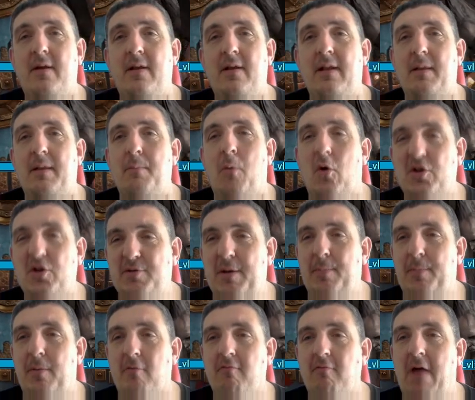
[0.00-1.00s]
Most
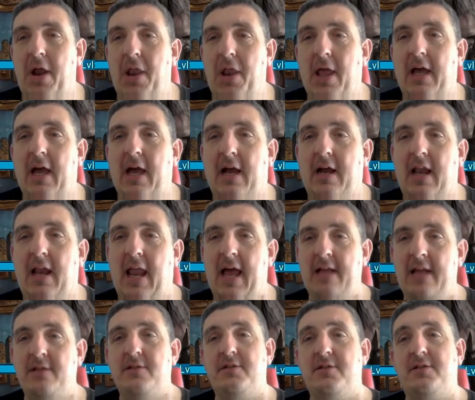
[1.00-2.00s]
people run like a
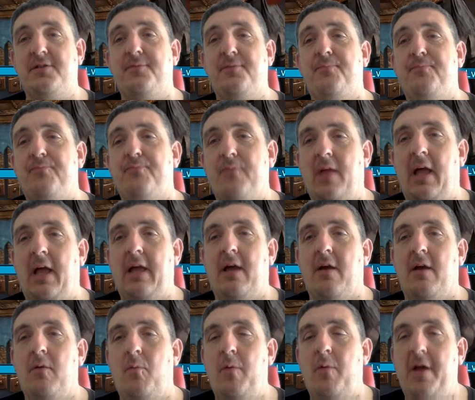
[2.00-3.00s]
cleanse, like
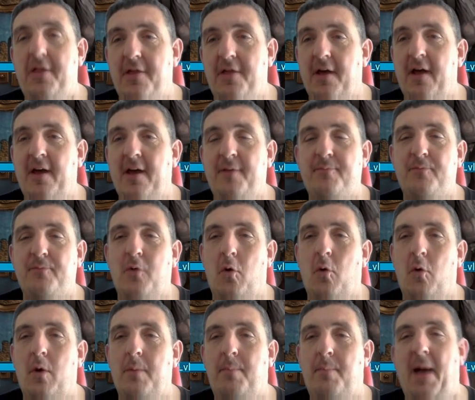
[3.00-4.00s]
a wither
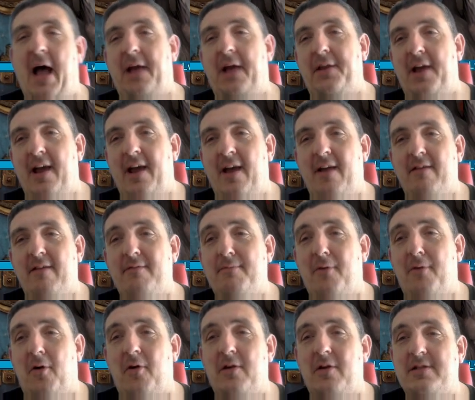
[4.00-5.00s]
or a barrel
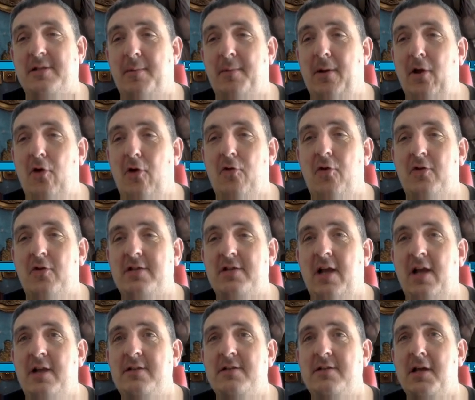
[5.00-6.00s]
or something along those
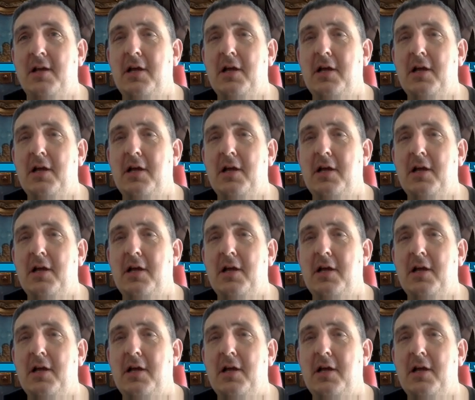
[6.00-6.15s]
lines.